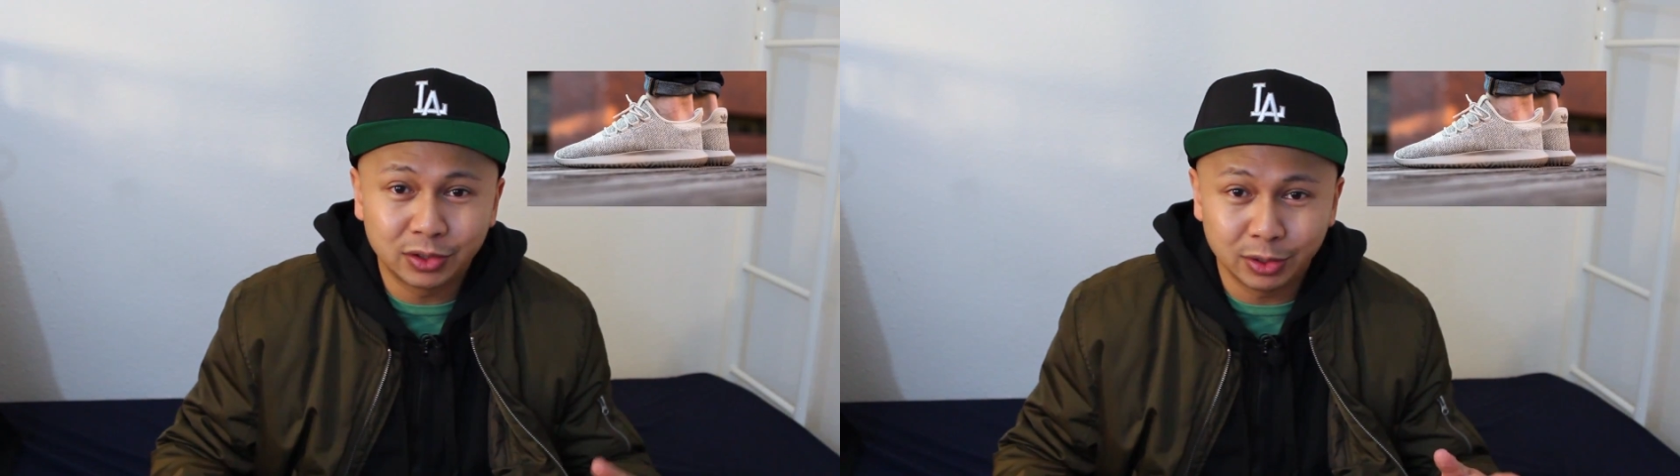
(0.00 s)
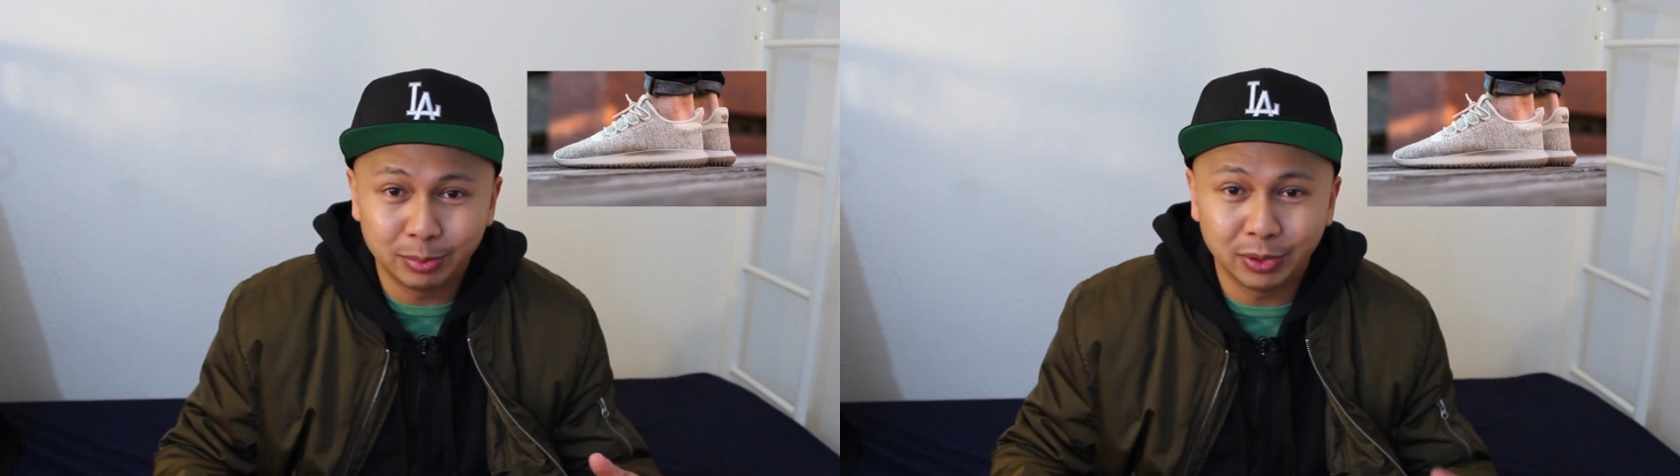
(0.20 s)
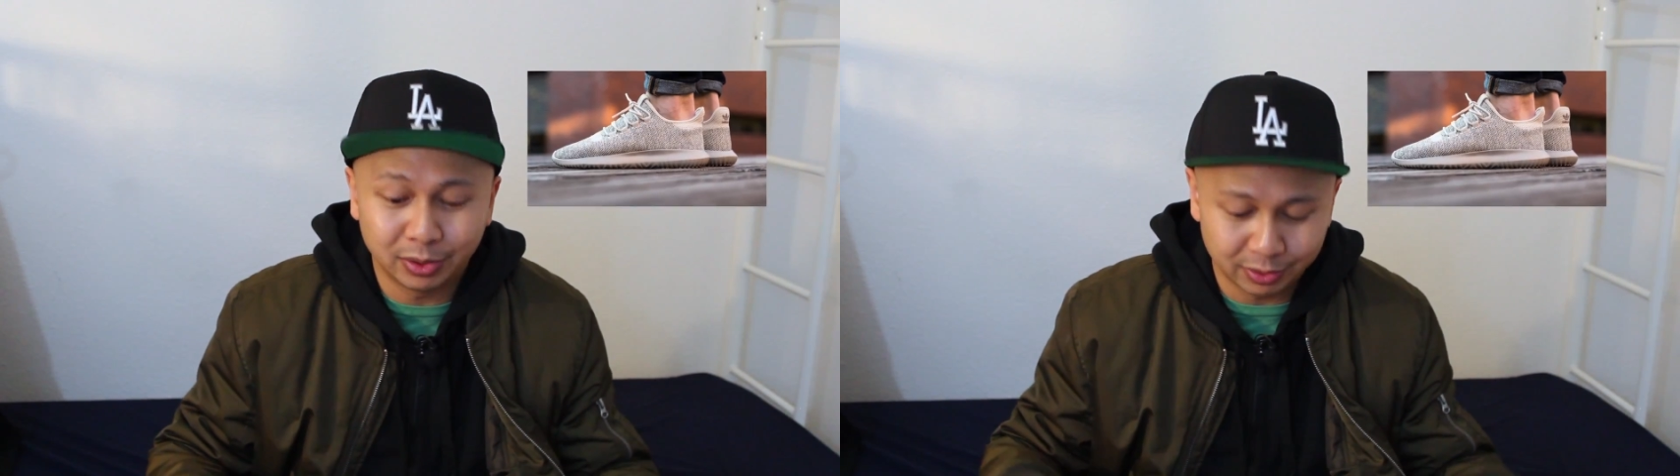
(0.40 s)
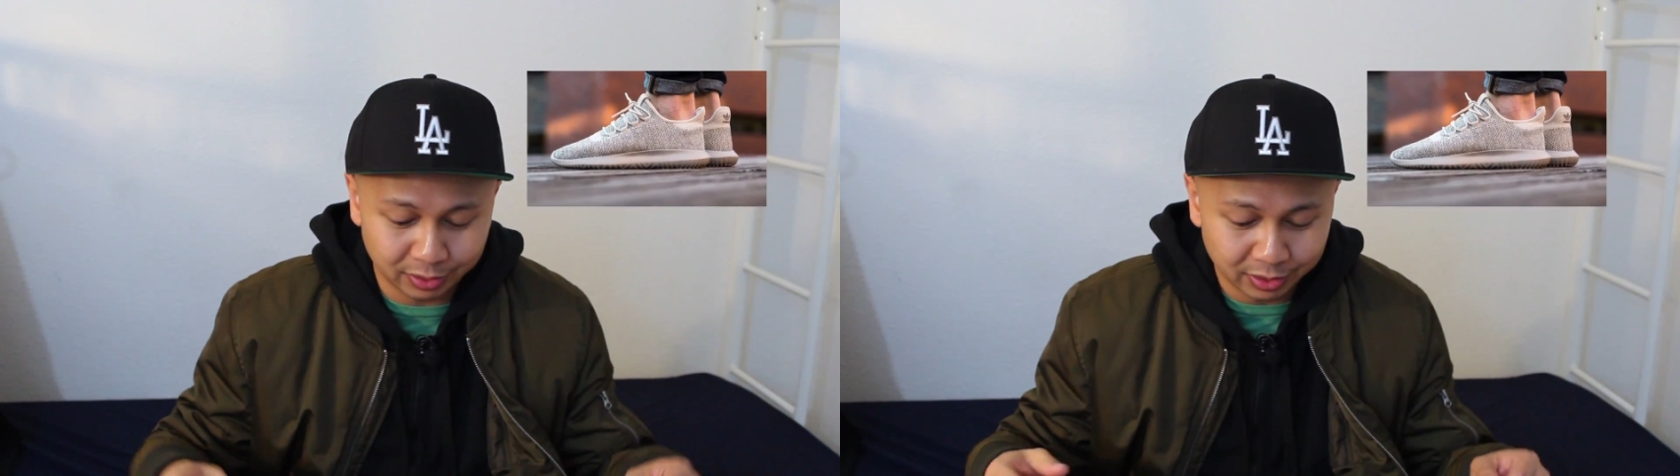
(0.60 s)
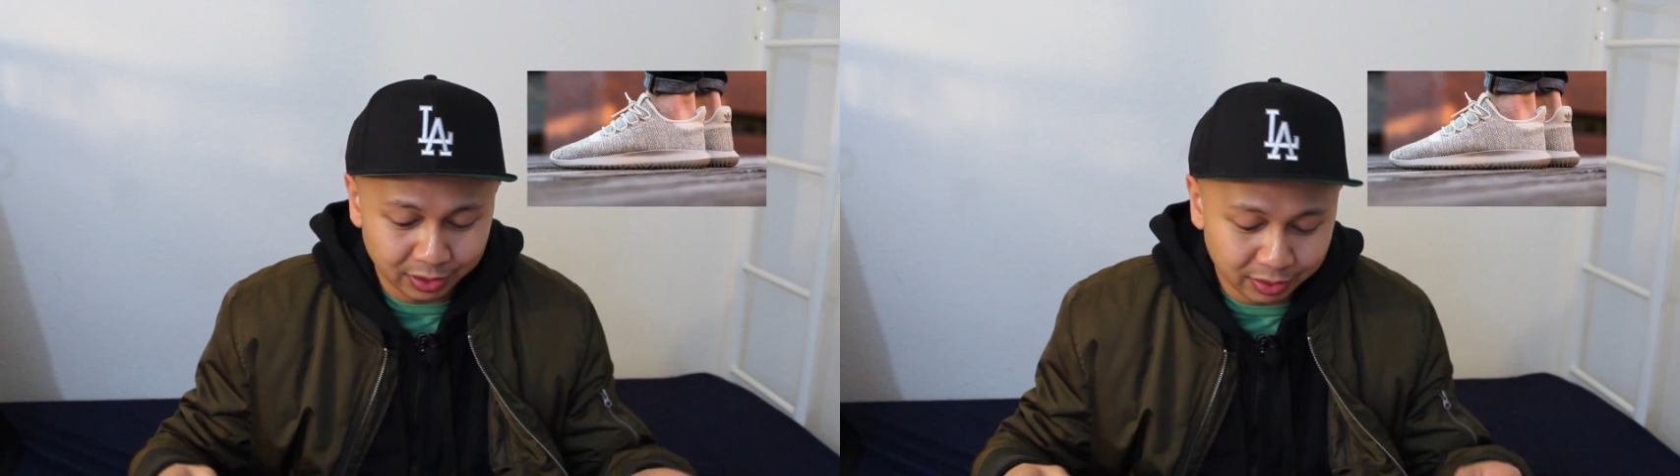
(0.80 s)

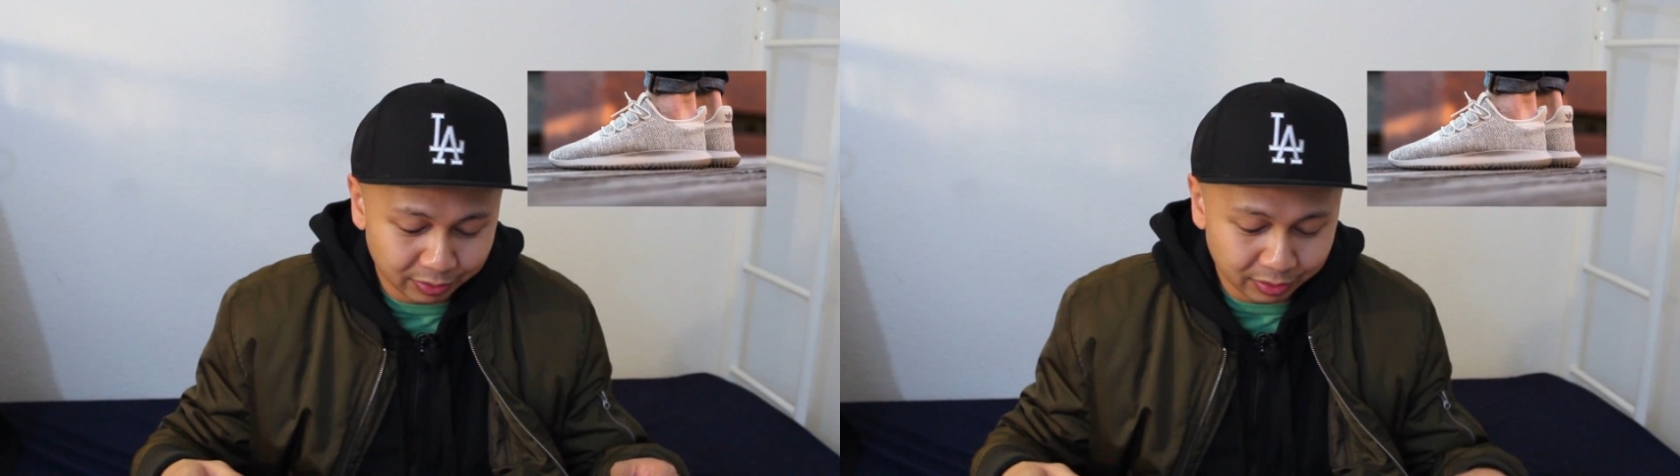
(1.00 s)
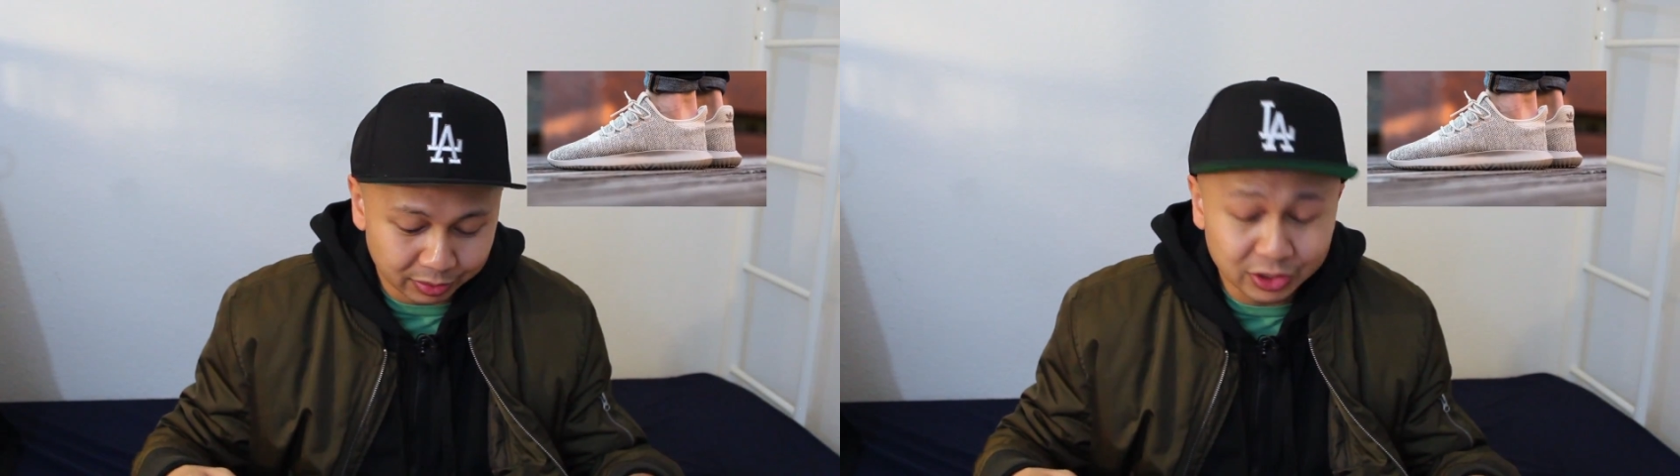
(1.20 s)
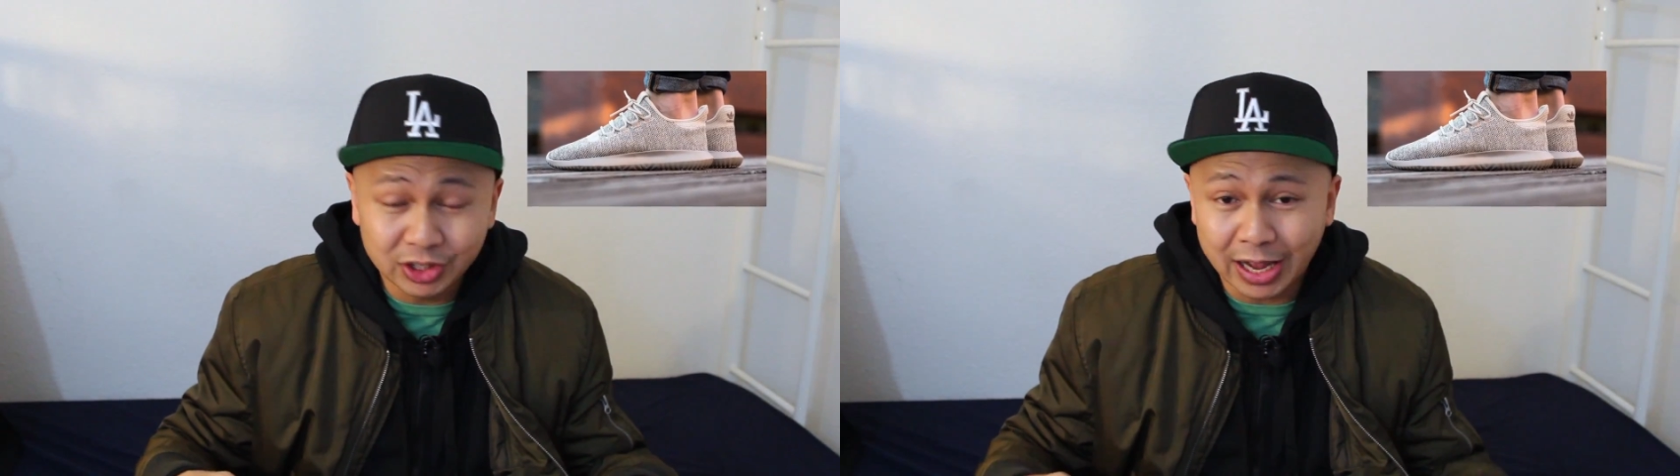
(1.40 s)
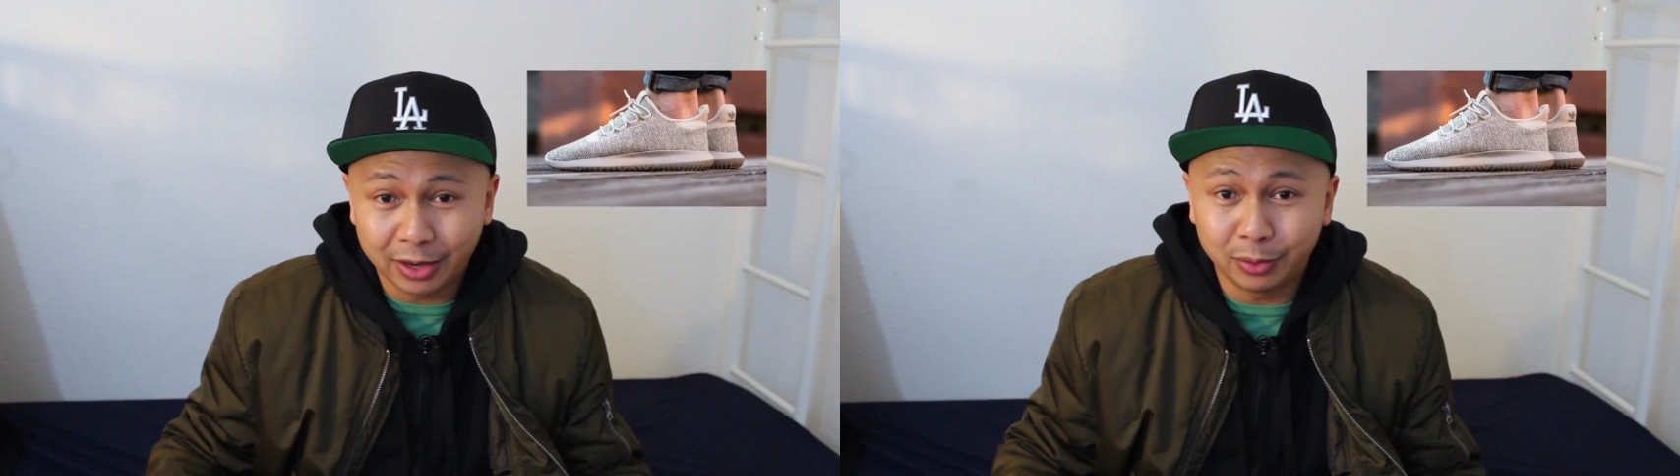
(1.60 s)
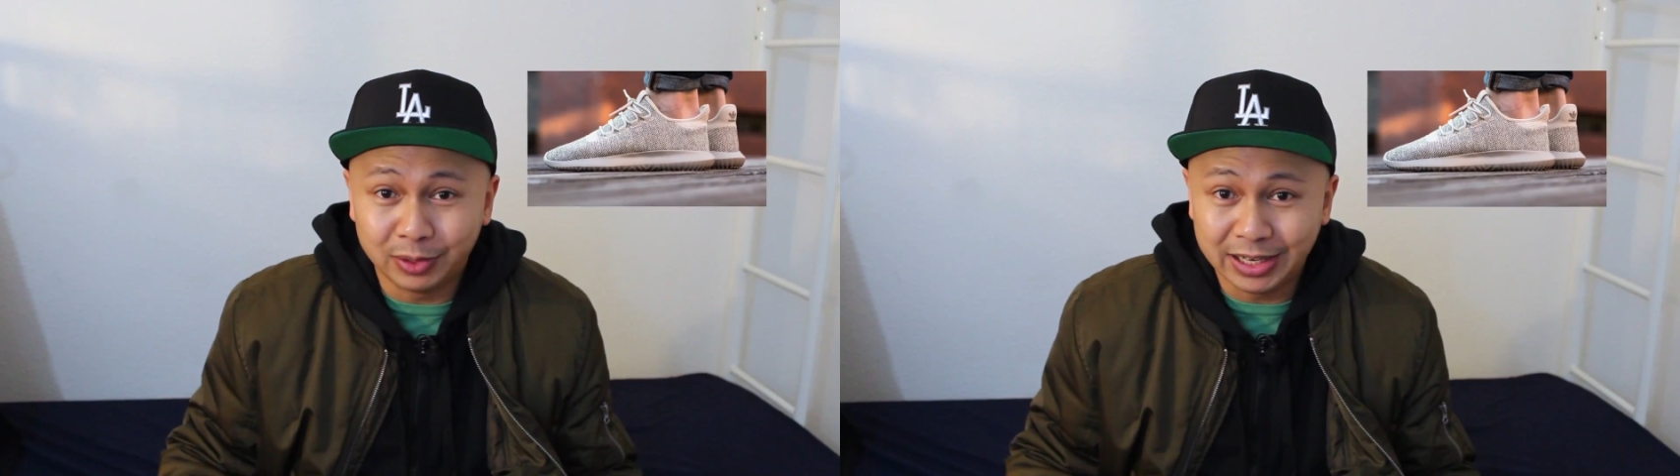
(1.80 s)
Tubular
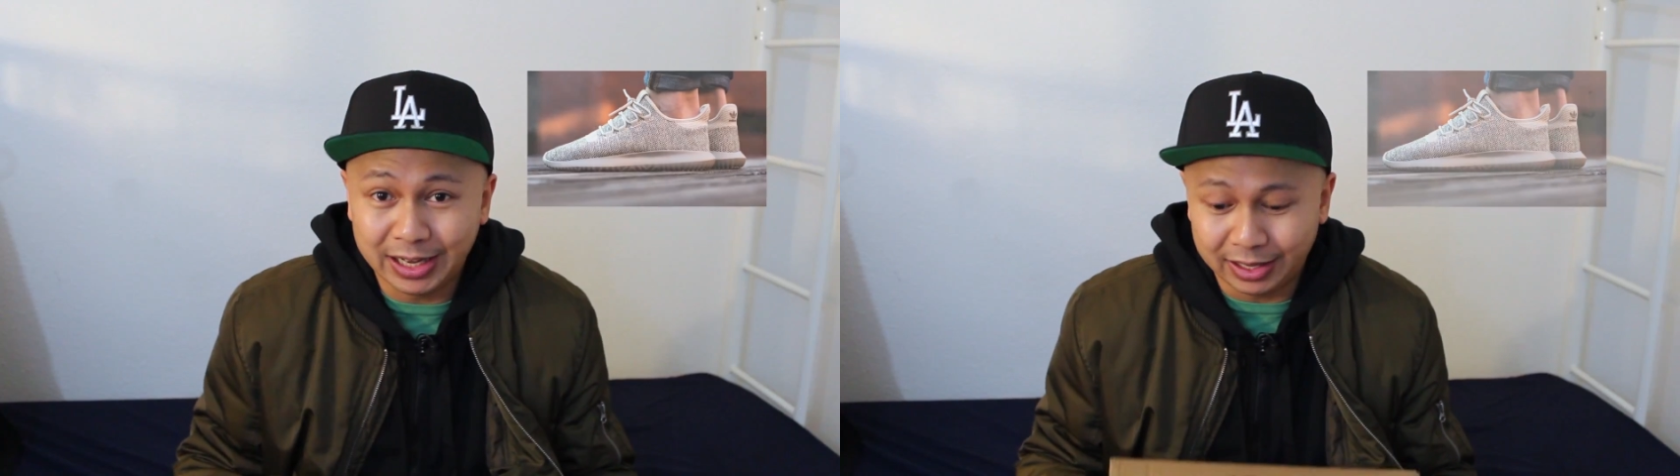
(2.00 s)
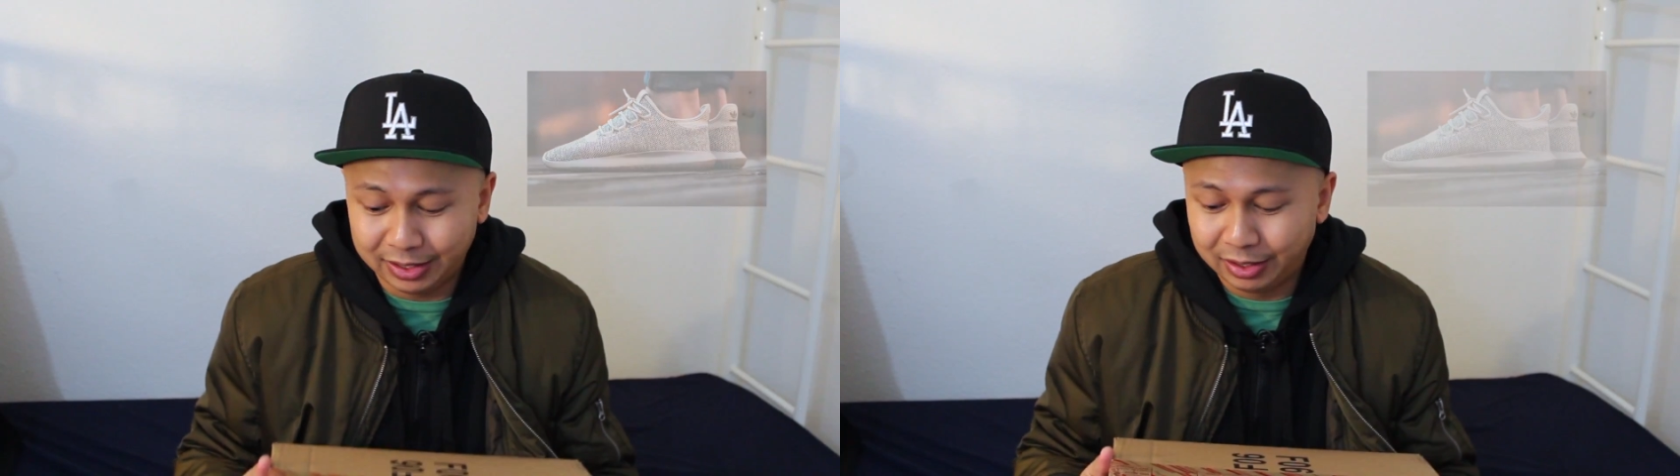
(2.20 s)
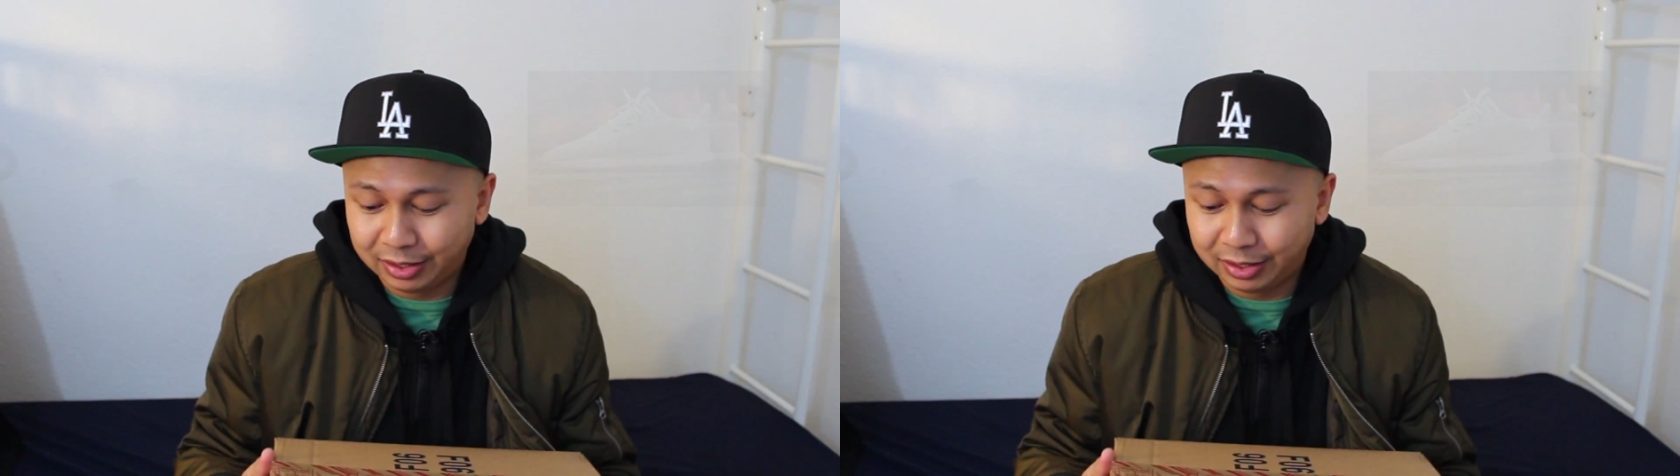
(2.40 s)
Shadow Knit.